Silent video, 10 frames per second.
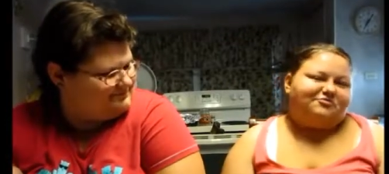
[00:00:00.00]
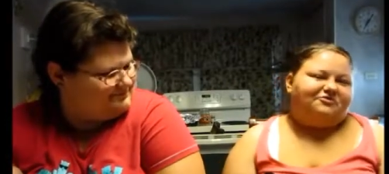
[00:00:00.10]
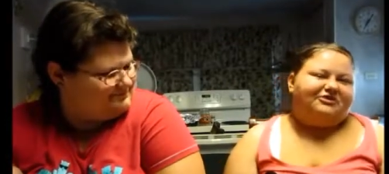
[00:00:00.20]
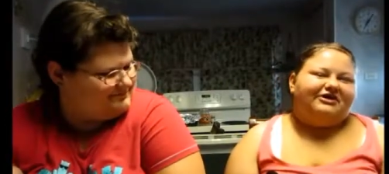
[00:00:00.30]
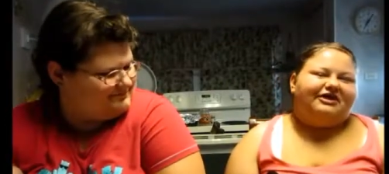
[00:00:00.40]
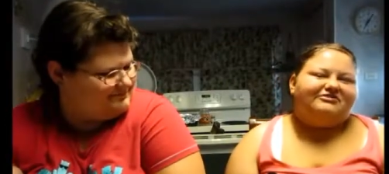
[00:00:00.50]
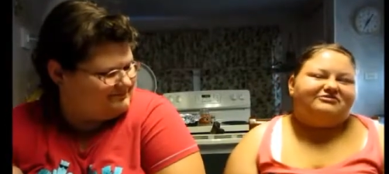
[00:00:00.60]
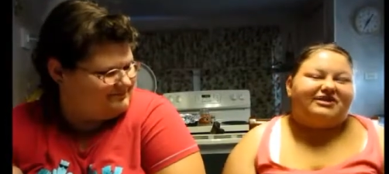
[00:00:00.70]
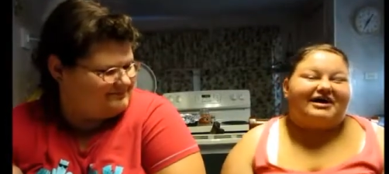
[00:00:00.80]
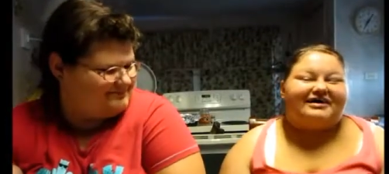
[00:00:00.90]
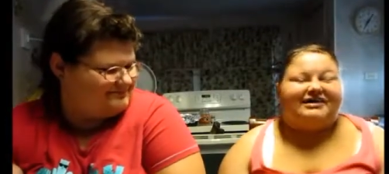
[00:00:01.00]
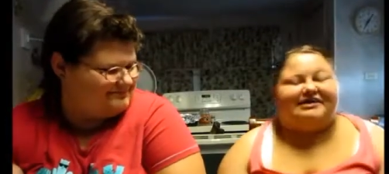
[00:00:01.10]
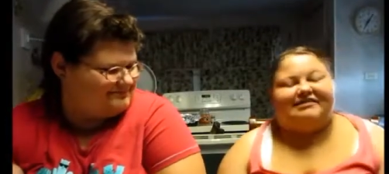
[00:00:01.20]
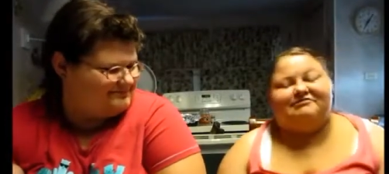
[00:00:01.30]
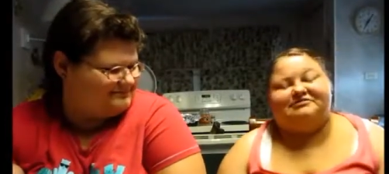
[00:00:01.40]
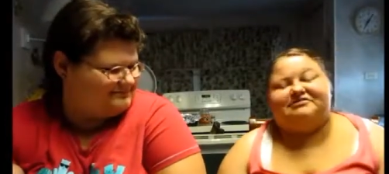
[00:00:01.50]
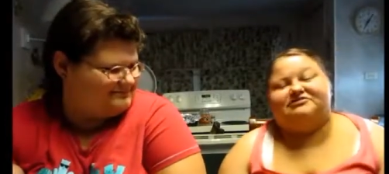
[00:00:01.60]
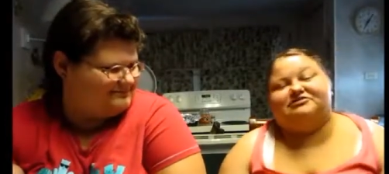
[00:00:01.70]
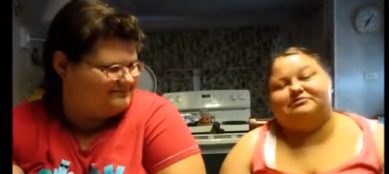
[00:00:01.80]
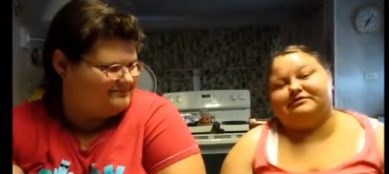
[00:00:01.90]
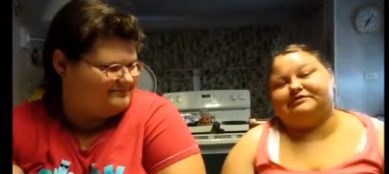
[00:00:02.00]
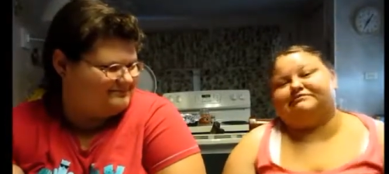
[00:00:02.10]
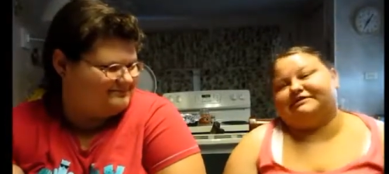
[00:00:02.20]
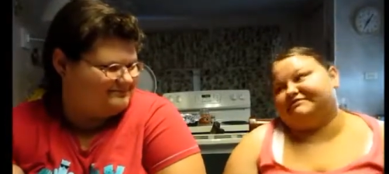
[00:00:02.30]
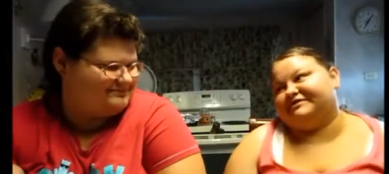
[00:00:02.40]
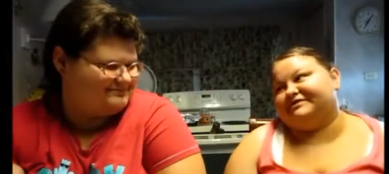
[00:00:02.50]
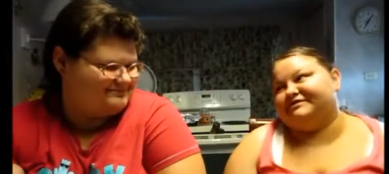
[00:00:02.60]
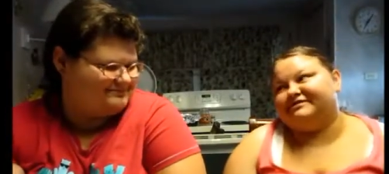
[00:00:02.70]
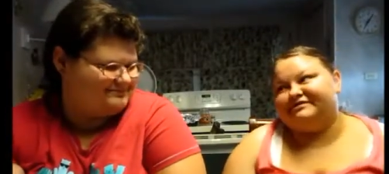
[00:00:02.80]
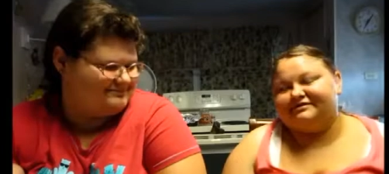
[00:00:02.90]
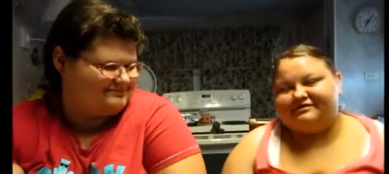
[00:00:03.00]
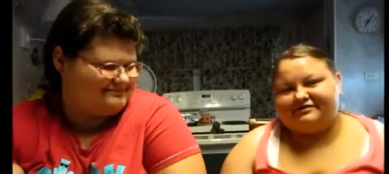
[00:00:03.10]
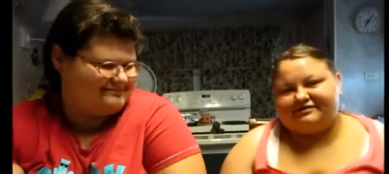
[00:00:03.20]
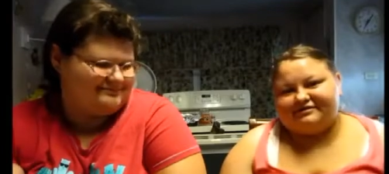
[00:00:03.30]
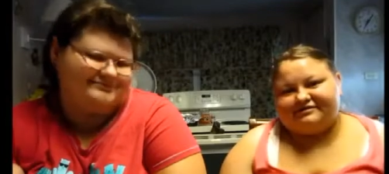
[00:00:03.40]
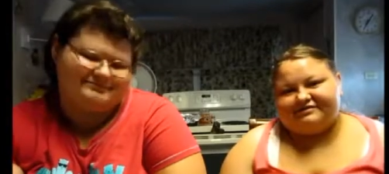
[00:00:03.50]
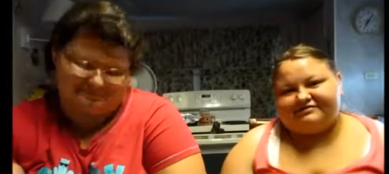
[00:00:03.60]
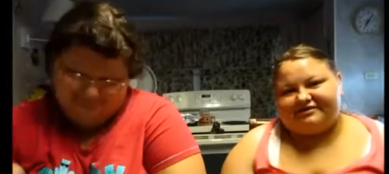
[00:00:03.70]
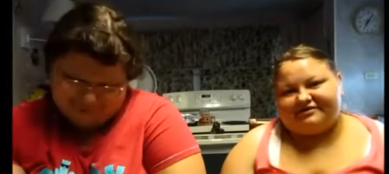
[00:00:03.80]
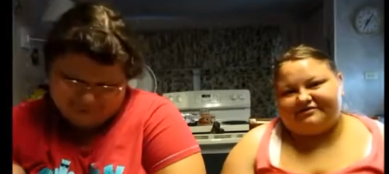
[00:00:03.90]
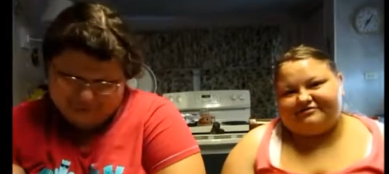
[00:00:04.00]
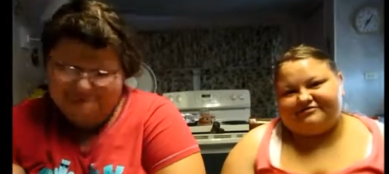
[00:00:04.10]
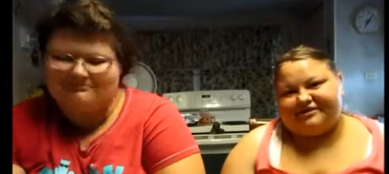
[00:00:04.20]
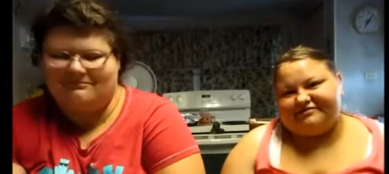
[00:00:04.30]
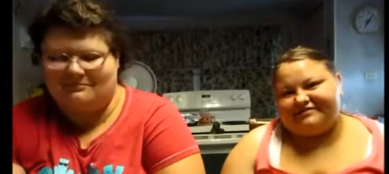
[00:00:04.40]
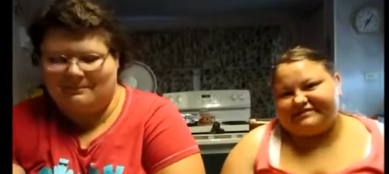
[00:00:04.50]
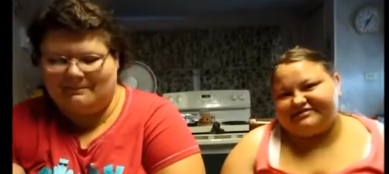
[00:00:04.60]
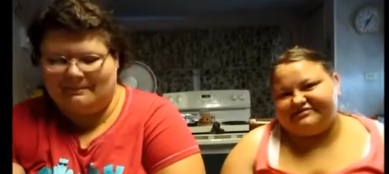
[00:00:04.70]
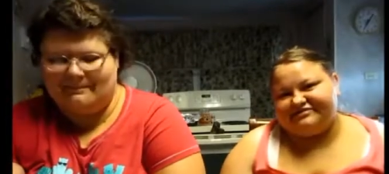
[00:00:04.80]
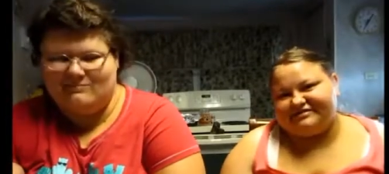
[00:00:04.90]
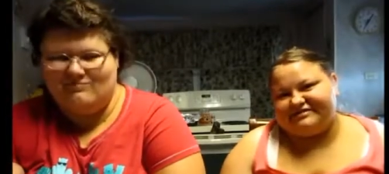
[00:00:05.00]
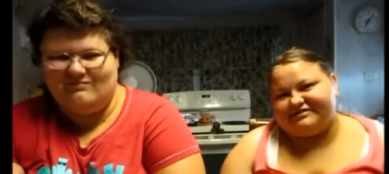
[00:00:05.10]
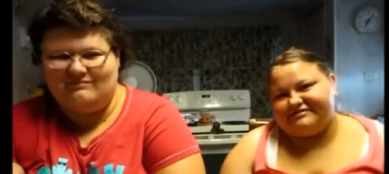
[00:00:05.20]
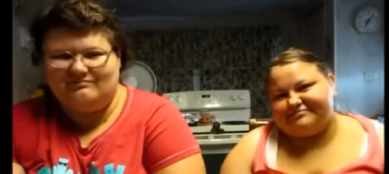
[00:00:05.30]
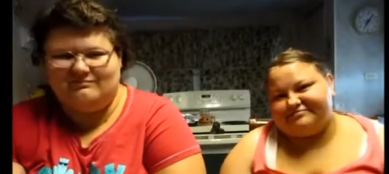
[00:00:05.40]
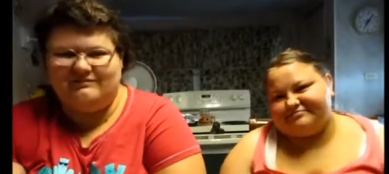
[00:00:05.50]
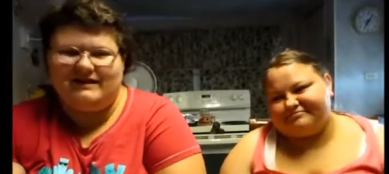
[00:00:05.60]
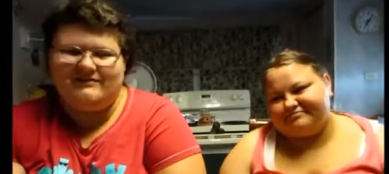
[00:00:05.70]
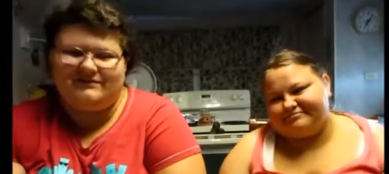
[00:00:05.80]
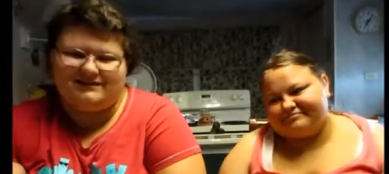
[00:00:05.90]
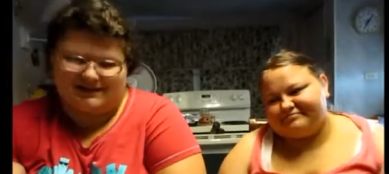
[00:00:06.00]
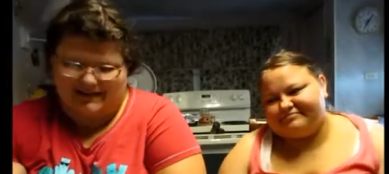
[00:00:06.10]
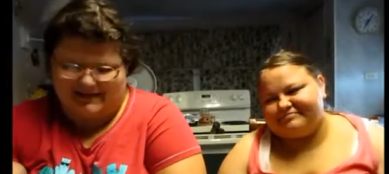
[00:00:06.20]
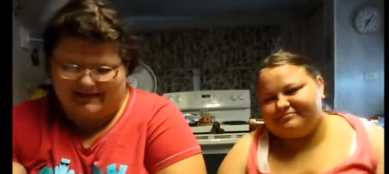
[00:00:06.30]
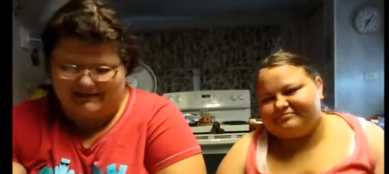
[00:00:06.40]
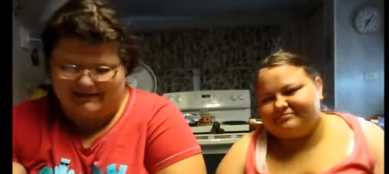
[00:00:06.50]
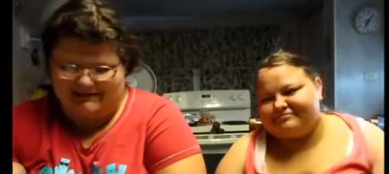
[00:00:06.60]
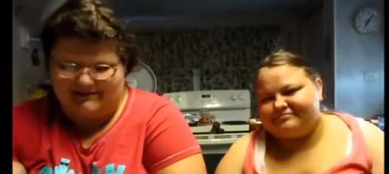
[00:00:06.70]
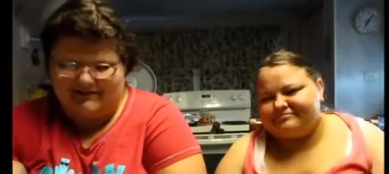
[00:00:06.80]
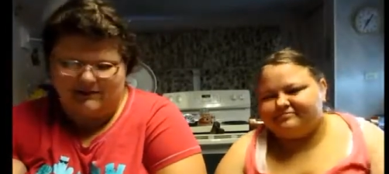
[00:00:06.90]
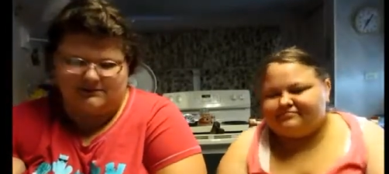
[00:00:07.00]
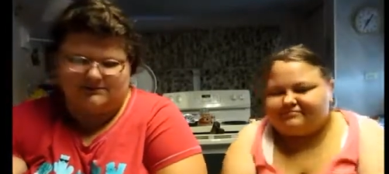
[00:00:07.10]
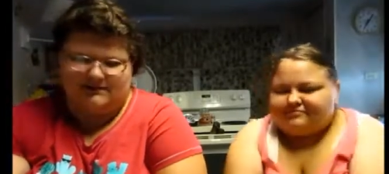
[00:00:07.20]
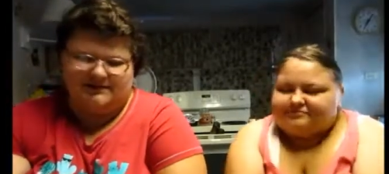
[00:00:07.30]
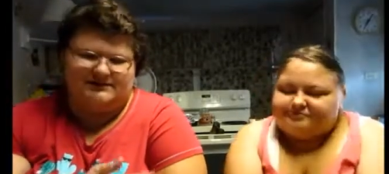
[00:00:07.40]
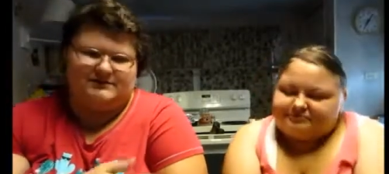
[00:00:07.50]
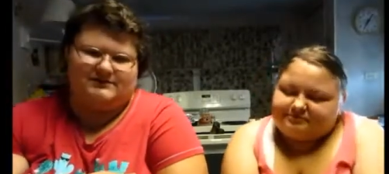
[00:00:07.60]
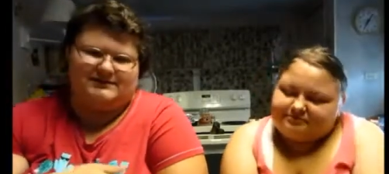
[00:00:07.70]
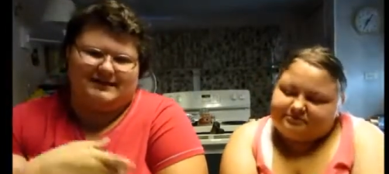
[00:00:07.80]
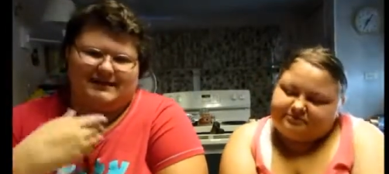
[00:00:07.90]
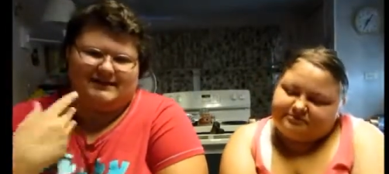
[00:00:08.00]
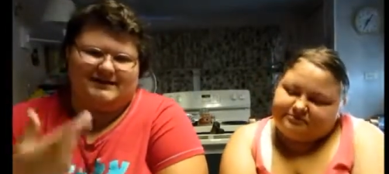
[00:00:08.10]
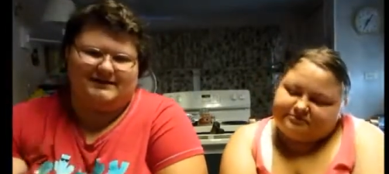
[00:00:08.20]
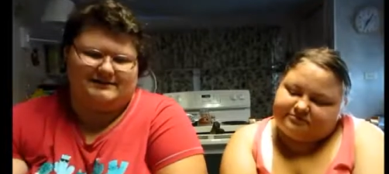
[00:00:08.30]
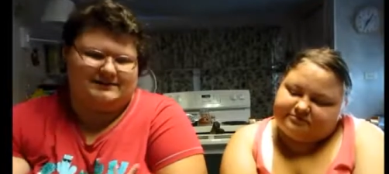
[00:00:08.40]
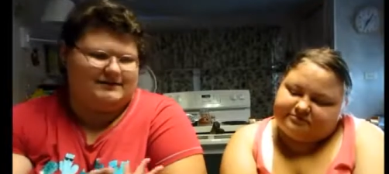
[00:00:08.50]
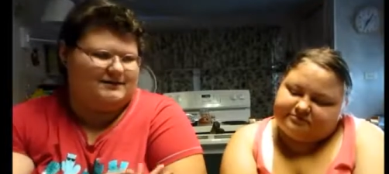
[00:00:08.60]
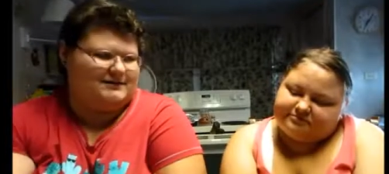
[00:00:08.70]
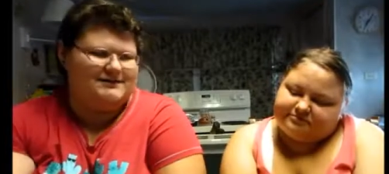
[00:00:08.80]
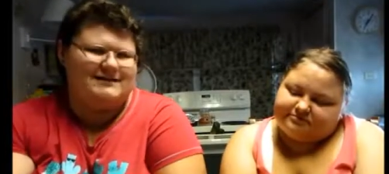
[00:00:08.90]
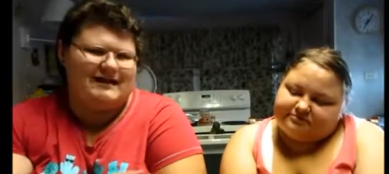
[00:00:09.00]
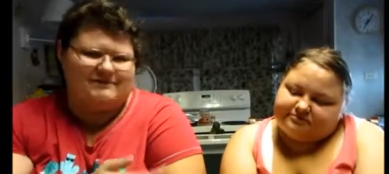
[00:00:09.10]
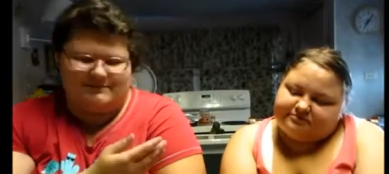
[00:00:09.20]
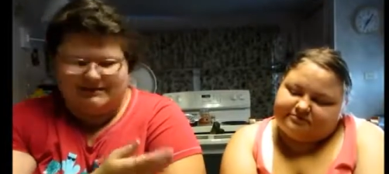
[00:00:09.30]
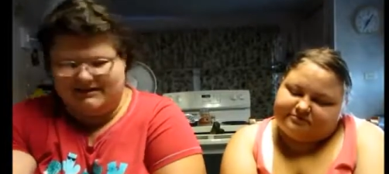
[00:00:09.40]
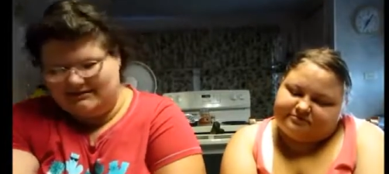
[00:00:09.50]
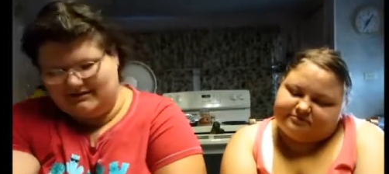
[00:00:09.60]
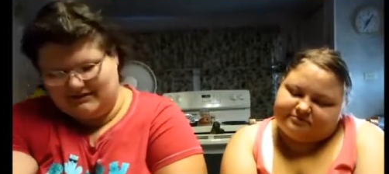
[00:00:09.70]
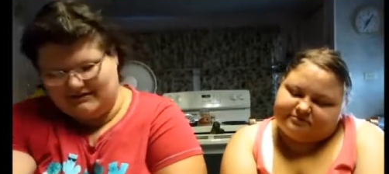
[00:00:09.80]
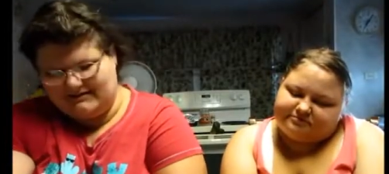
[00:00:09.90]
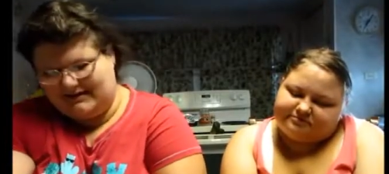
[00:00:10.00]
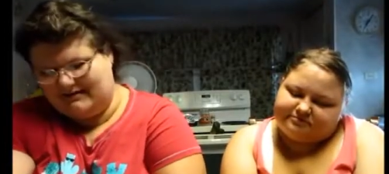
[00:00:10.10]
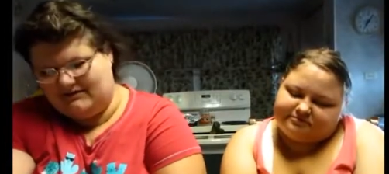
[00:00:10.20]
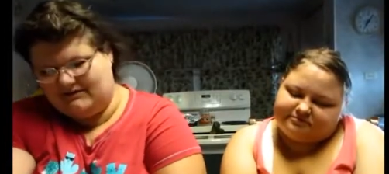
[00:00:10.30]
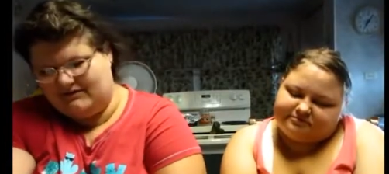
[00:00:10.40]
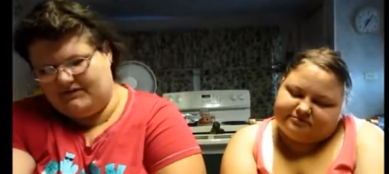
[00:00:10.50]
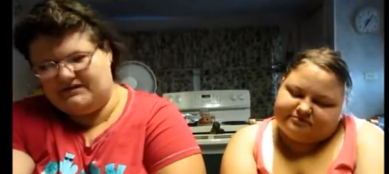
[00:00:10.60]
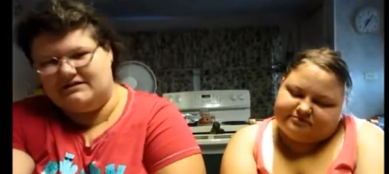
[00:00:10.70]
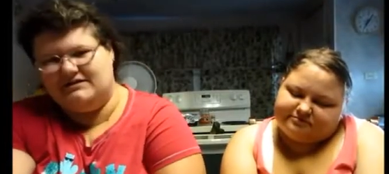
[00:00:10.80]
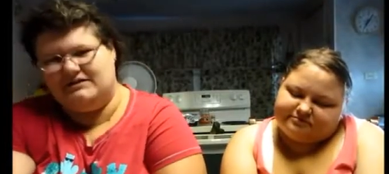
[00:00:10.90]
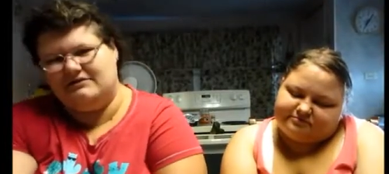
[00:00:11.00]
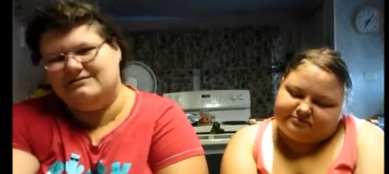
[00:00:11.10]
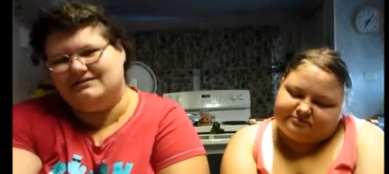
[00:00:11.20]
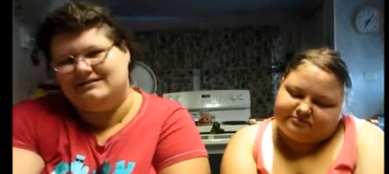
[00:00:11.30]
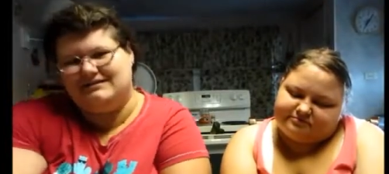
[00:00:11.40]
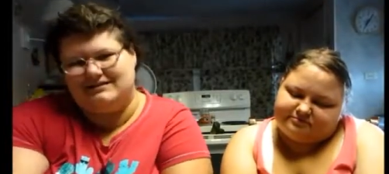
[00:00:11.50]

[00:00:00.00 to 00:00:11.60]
Speaker 1: from Gringotts ride, and that was actually really, really fun. So, I really enjoyed it.
Speaker 2: Favorite land? Hogsmeade, Seuss Landing, etc. It doesn't have to be just Island of Adventure. Those are just